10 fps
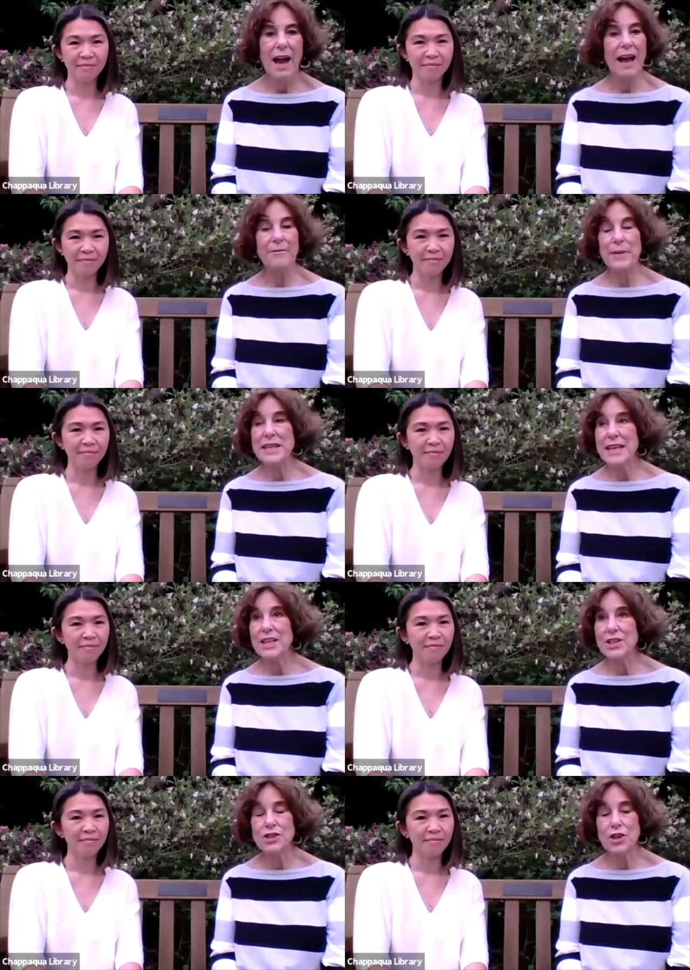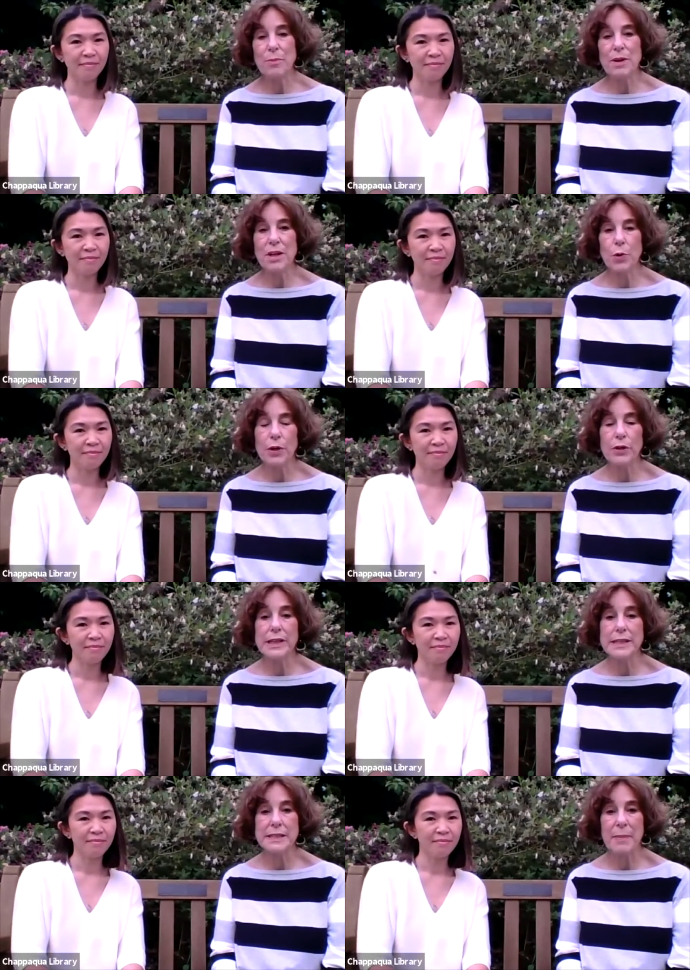Speaker 1: I've been getting so many
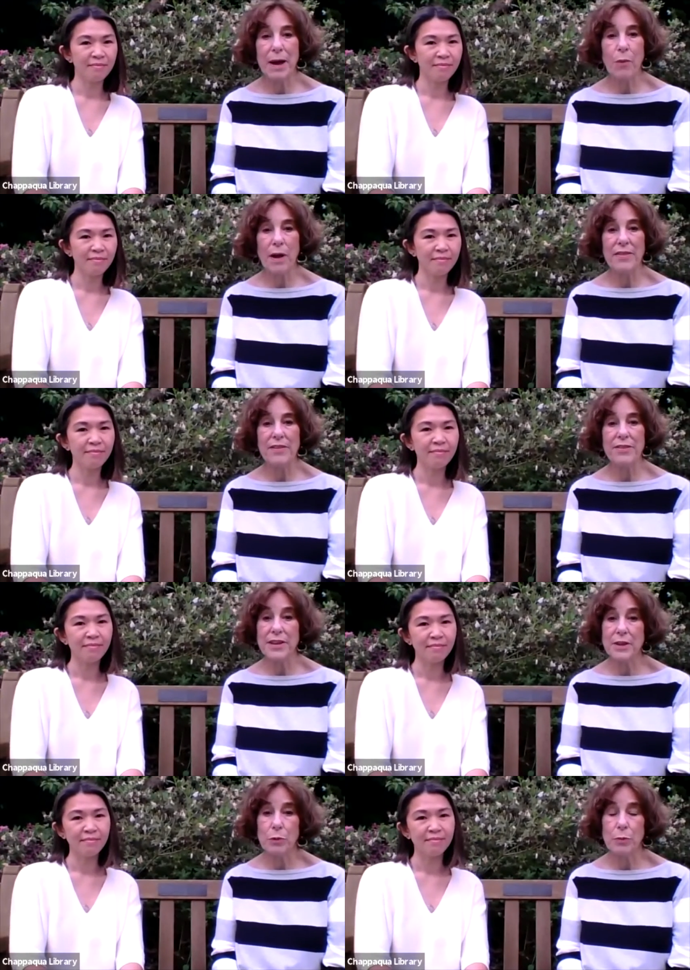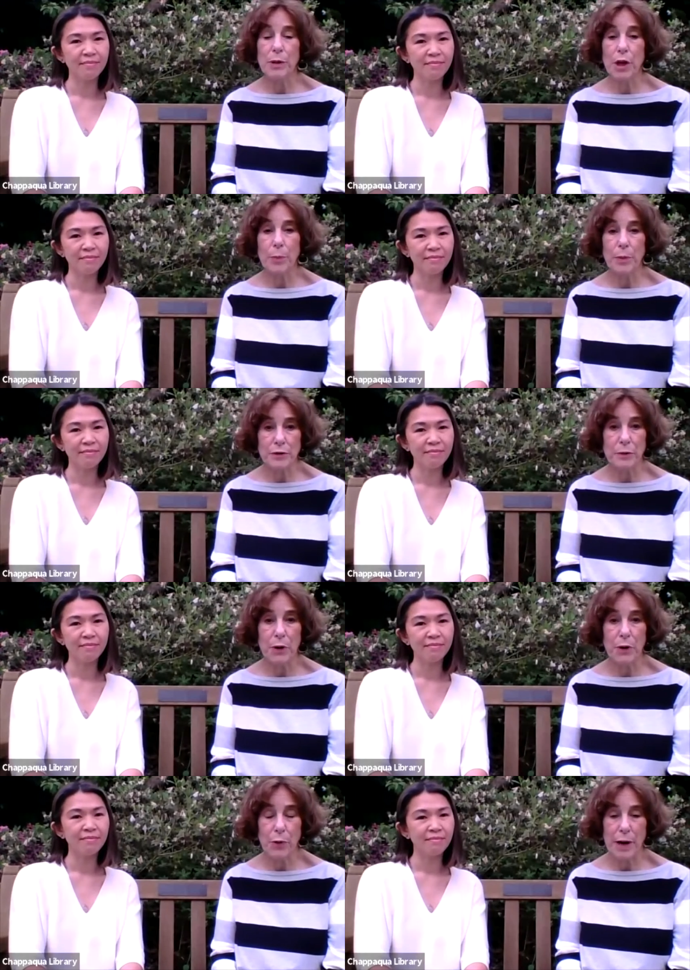queries about when the theater will be open for
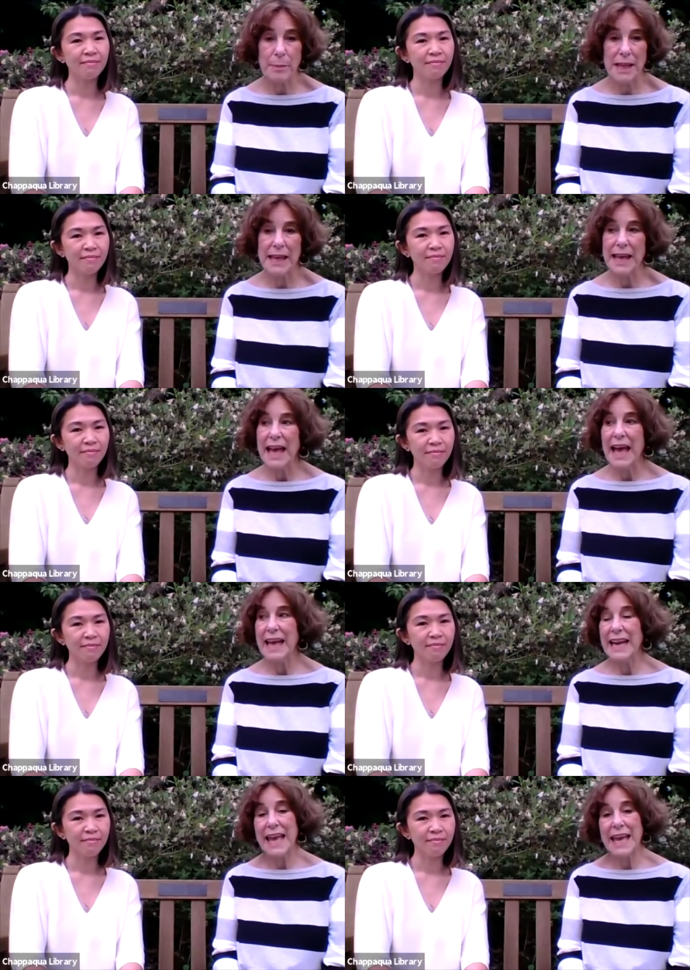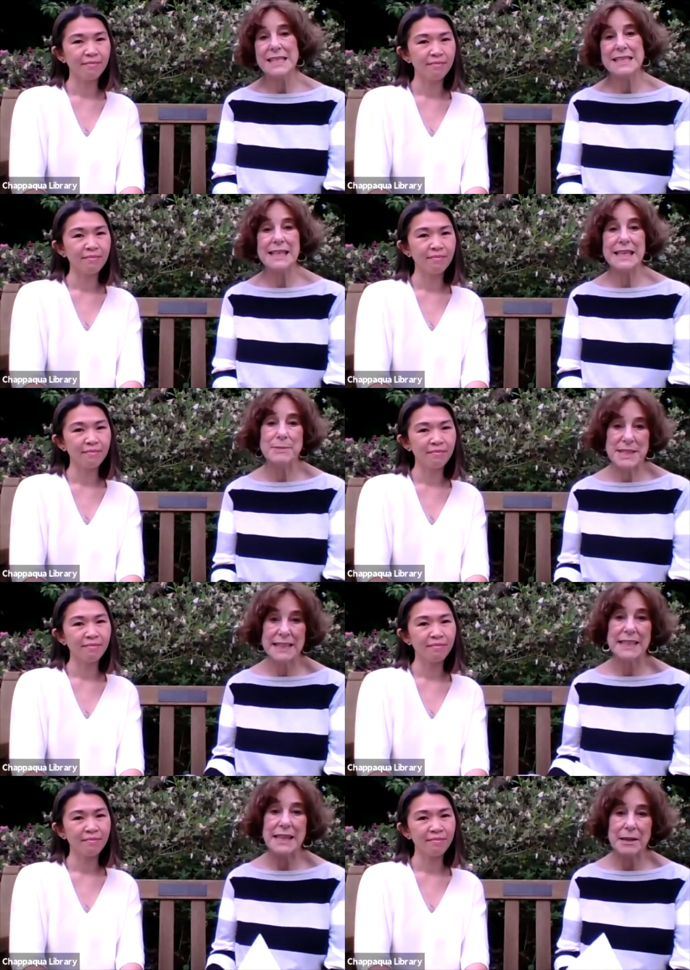programming, and I hate to keep
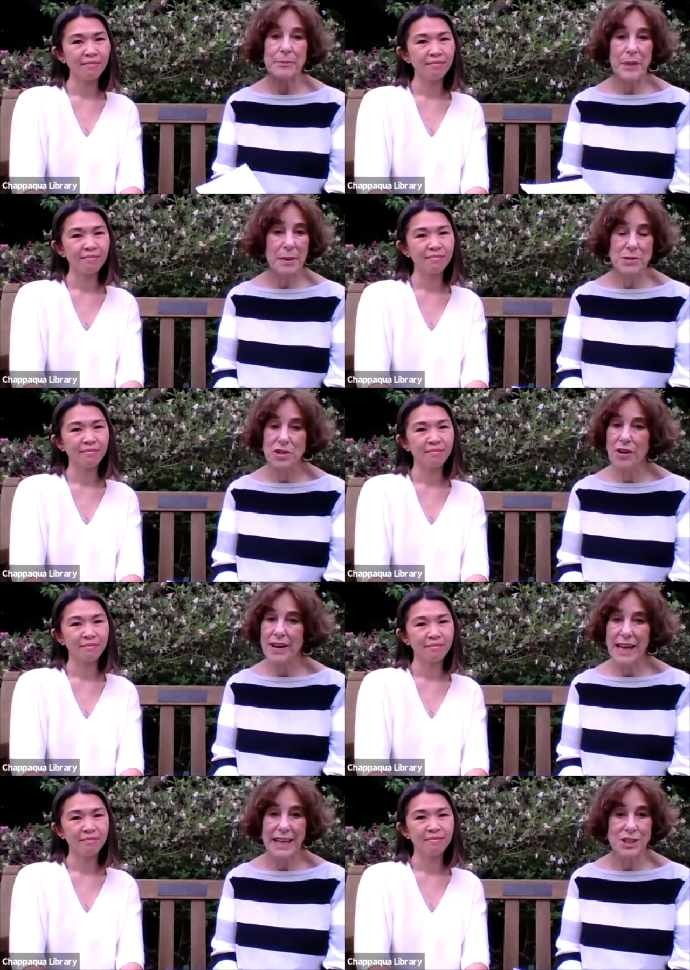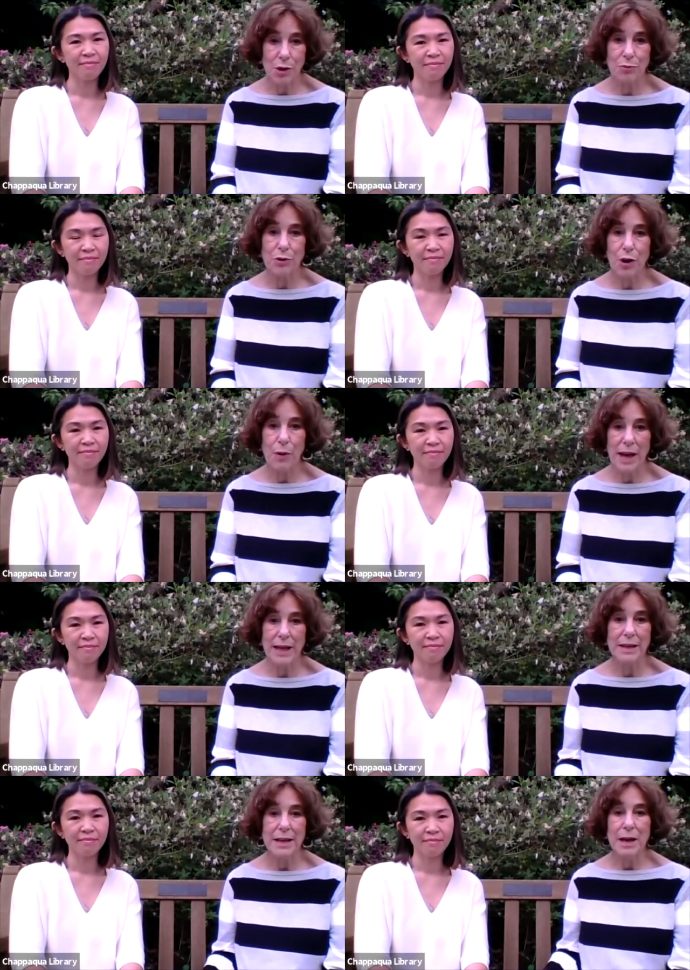telling them, I'm sorry, I don't know
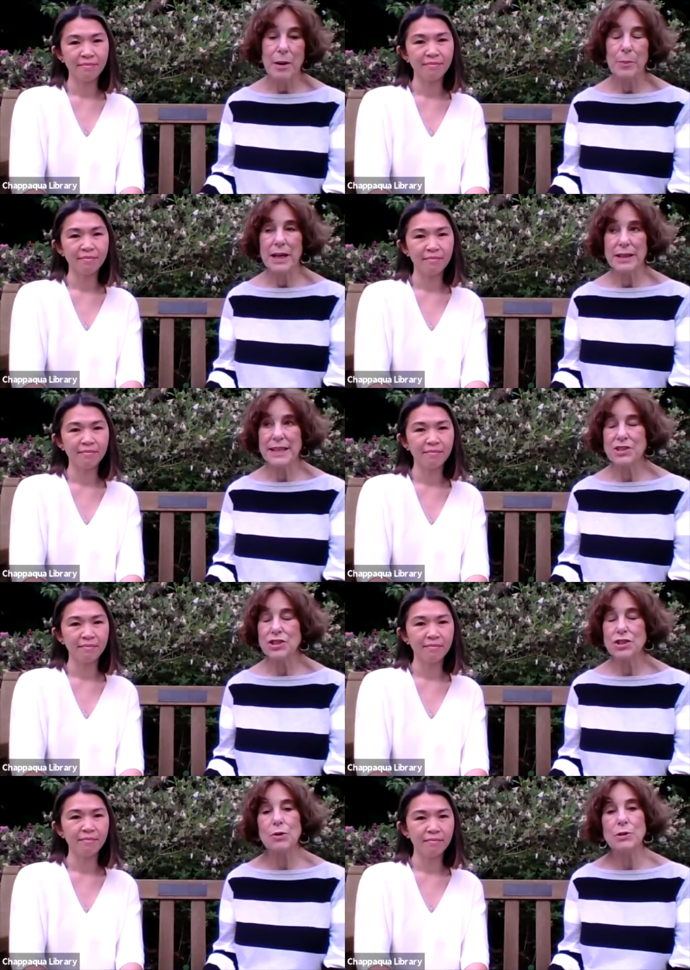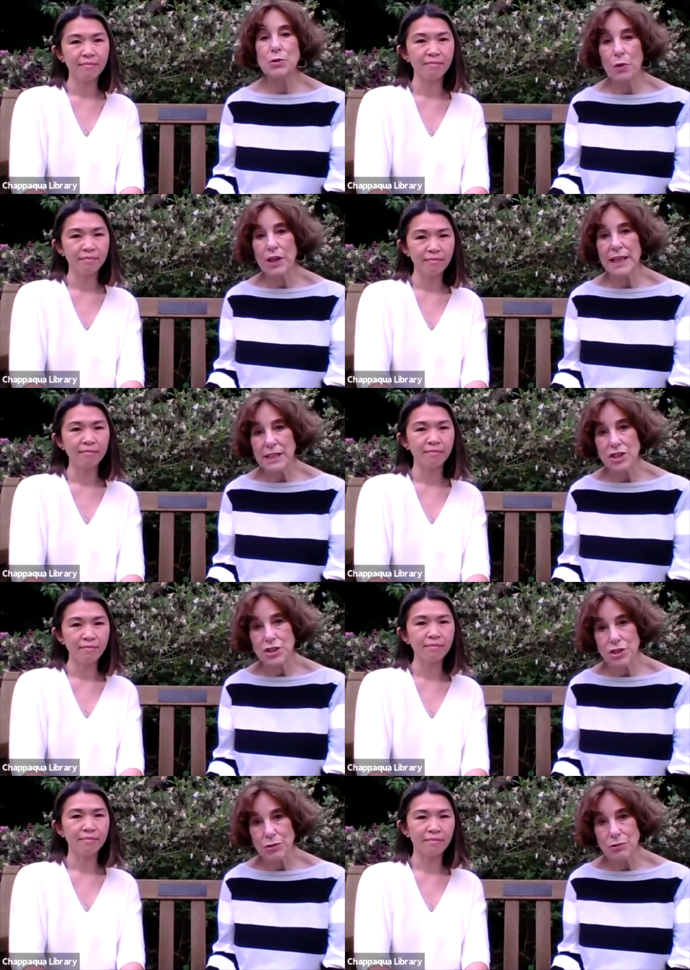when but there's so much work yet to
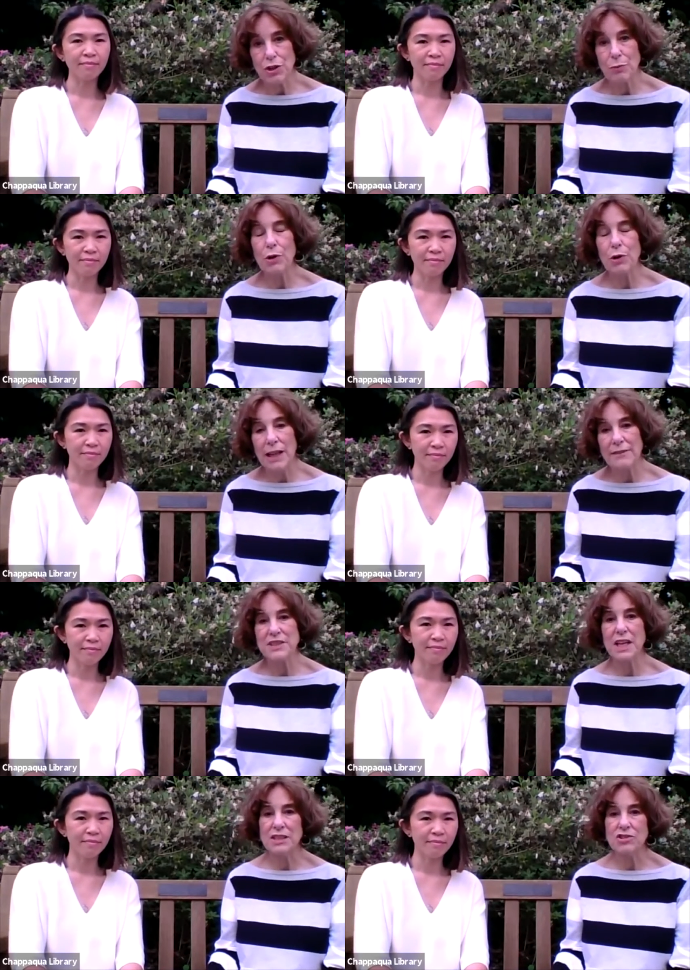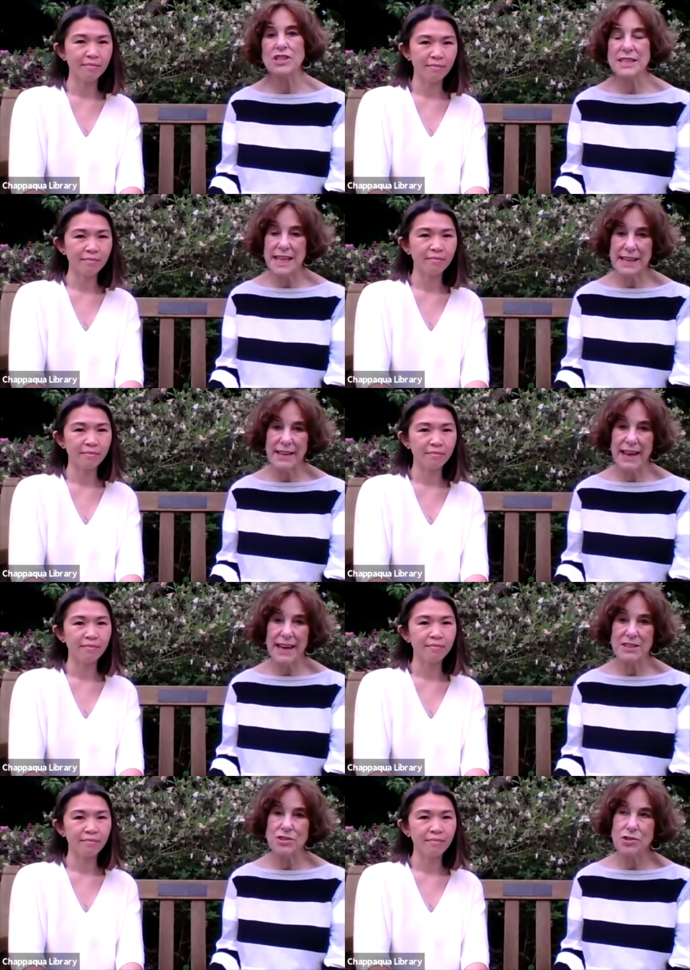do. So we all have to understand that
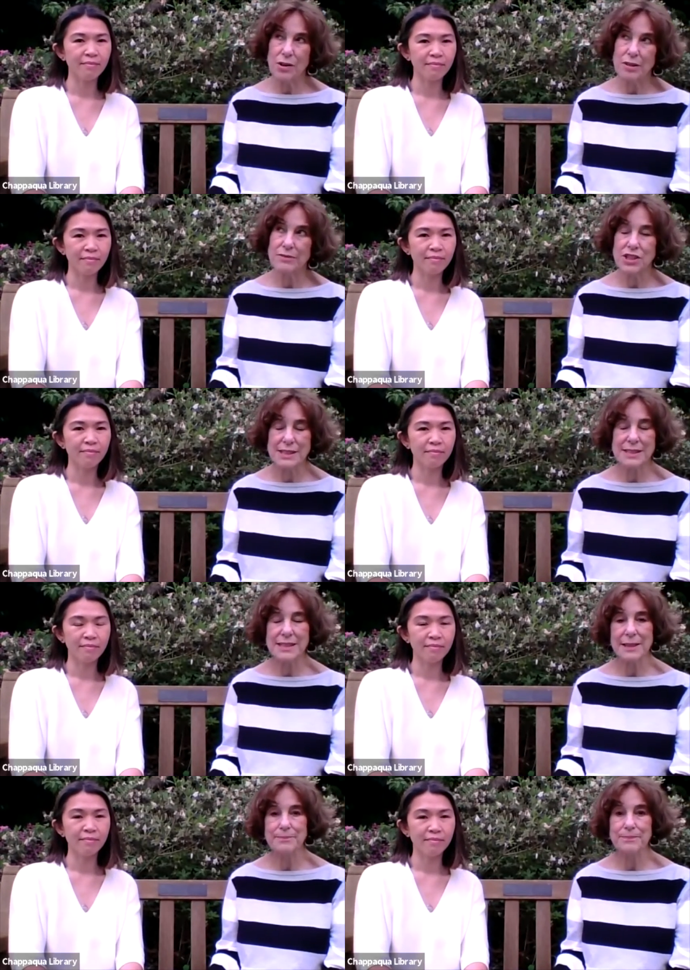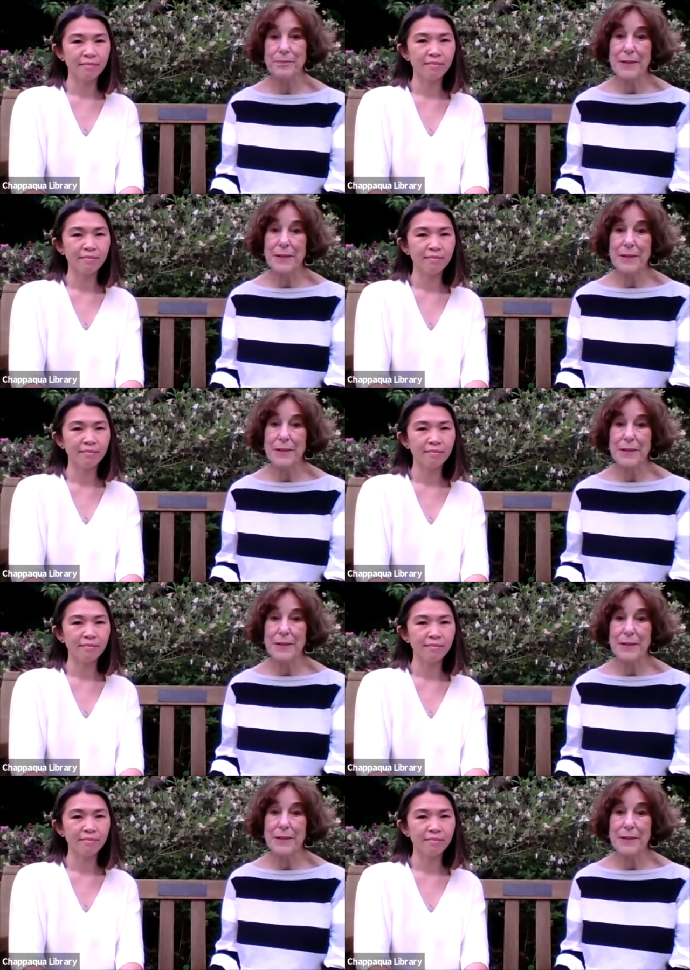and sort of just um,